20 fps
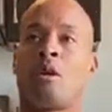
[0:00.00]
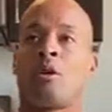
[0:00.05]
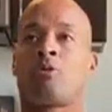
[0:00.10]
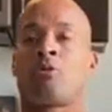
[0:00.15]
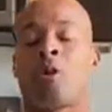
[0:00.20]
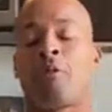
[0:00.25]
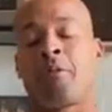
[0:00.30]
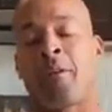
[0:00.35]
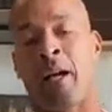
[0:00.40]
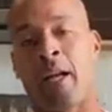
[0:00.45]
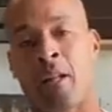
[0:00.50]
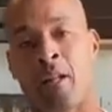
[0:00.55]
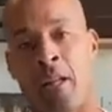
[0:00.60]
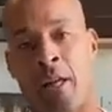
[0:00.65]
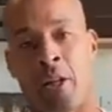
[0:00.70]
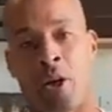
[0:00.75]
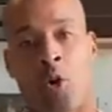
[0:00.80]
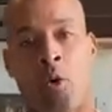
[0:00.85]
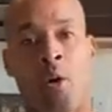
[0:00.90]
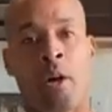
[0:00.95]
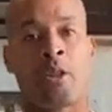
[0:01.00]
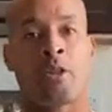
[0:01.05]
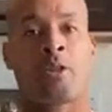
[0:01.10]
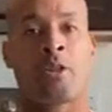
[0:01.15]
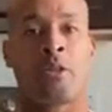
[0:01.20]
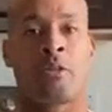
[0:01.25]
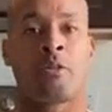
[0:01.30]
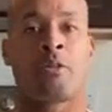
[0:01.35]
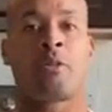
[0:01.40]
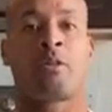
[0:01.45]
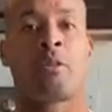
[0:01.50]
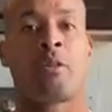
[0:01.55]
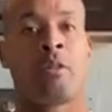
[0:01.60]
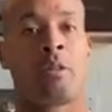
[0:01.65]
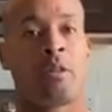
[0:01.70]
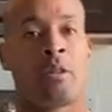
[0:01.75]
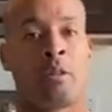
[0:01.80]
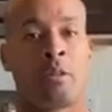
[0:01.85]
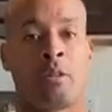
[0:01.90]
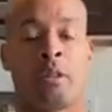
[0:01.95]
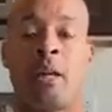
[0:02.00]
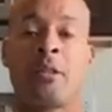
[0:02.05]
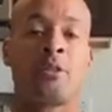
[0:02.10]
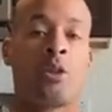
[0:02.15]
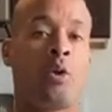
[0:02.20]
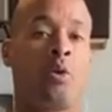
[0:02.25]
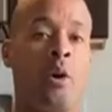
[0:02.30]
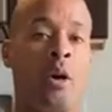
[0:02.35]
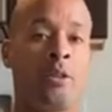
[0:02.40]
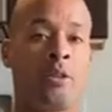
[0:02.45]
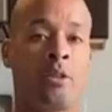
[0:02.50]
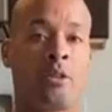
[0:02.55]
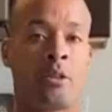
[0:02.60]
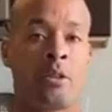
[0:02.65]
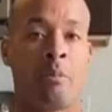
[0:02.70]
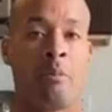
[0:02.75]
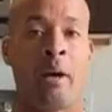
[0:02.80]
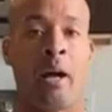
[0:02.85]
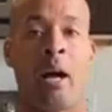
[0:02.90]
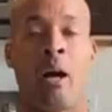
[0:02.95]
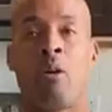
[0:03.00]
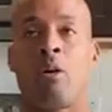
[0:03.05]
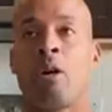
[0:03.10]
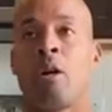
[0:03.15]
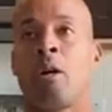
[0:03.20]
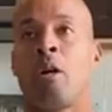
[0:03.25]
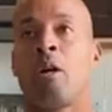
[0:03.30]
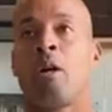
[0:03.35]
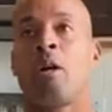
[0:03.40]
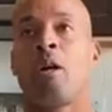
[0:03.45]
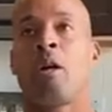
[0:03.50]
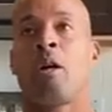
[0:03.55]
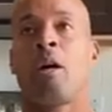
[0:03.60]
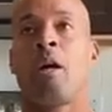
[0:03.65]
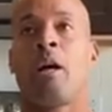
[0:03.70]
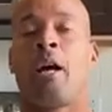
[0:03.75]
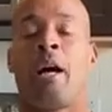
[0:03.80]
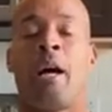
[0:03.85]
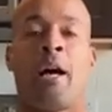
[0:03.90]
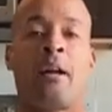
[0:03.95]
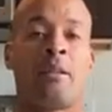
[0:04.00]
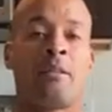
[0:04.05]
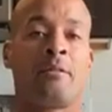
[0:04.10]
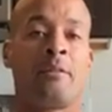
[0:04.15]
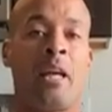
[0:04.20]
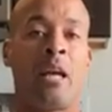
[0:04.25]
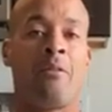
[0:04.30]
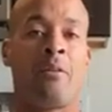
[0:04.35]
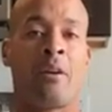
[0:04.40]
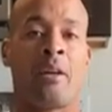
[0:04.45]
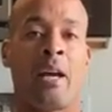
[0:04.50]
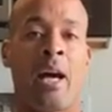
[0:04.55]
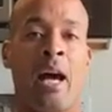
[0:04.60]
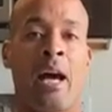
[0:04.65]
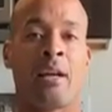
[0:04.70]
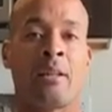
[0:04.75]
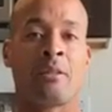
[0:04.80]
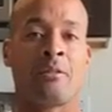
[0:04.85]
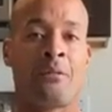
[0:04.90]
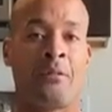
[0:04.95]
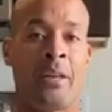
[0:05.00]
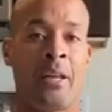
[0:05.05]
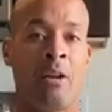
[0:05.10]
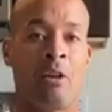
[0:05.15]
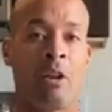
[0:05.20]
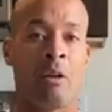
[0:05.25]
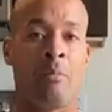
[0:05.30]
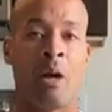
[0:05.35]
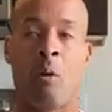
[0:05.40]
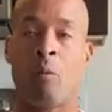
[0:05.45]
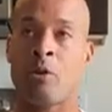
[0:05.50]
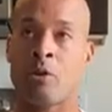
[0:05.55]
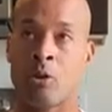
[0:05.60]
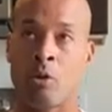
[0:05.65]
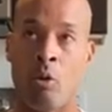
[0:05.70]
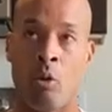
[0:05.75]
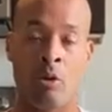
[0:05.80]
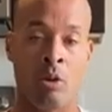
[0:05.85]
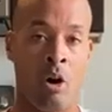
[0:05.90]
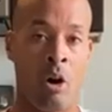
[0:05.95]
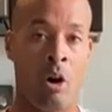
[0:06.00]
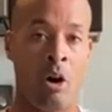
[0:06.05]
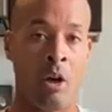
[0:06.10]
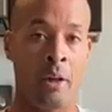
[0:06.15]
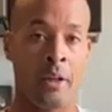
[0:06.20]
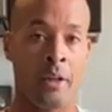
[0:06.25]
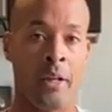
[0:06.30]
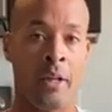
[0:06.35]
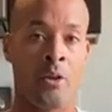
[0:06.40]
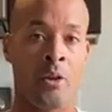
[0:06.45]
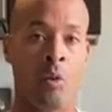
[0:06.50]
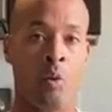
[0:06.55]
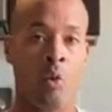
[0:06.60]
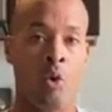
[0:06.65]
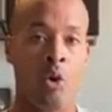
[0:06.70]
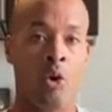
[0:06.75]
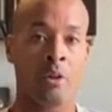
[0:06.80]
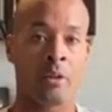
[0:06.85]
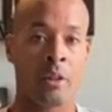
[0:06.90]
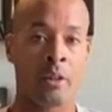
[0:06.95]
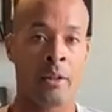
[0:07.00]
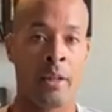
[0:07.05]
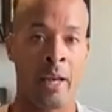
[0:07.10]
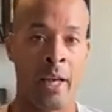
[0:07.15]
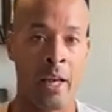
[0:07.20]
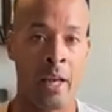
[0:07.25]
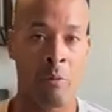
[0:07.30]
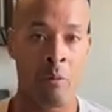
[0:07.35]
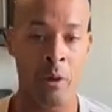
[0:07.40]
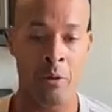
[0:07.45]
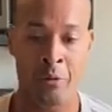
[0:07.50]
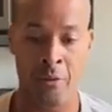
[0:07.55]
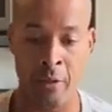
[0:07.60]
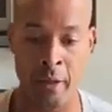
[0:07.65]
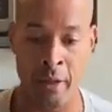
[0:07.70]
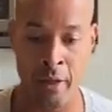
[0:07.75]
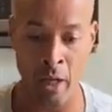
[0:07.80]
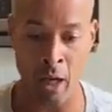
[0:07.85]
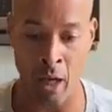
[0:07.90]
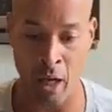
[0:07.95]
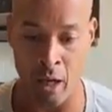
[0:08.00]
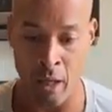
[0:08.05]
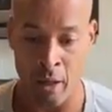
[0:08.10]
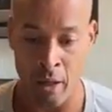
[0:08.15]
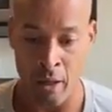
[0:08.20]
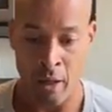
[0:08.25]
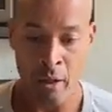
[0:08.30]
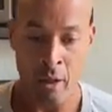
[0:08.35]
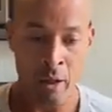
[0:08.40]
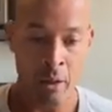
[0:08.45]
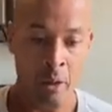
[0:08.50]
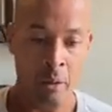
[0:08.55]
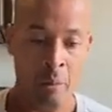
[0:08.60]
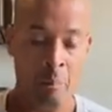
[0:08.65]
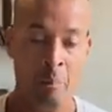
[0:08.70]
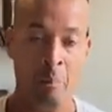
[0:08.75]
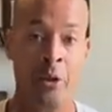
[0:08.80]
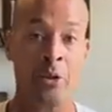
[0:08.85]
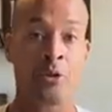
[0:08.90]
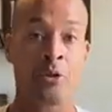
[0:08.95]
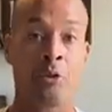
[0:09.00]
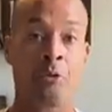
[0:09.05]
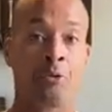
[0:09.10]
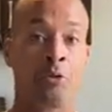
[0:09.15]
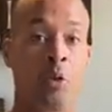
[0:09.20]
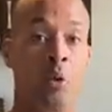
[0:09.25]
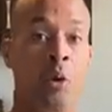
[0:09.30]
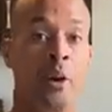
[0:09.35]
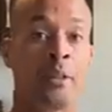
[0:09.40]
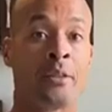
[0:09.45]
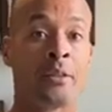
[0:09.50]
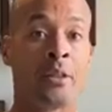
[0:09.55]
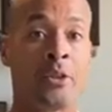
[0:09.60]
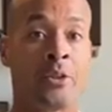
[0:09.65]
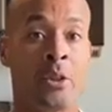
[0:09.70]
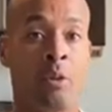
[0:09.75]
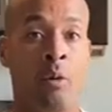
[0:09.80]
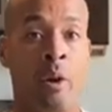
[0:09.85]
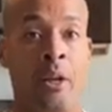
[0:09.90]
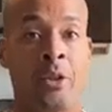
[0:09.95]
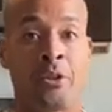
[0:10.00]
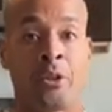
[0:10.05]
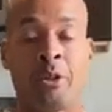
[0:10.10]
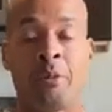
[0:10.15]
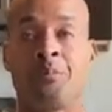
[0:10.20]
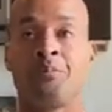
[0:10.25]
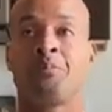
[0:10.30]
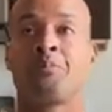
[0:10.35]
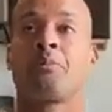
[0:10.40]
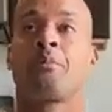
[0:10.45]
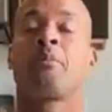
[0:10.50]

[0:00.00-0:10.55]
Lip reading: So I've gotten a lot of questions, tons of questions about how does David Goggins feel about what's going on in the world today with the Mr. Floyd situation.